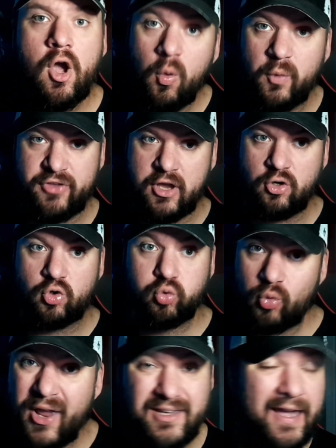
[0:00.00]
was a
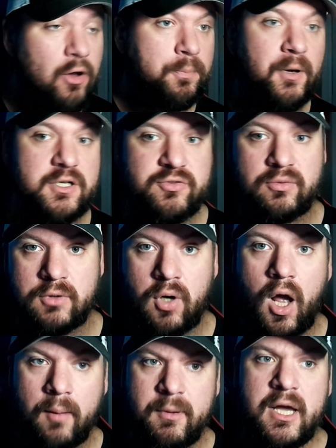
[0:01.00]
great counterpunch from
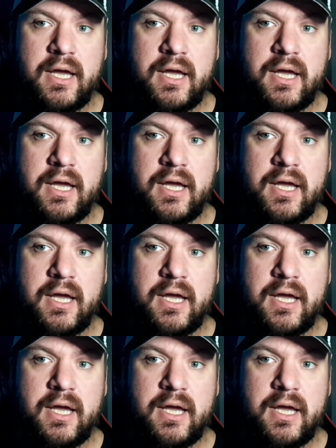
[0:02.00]
Merab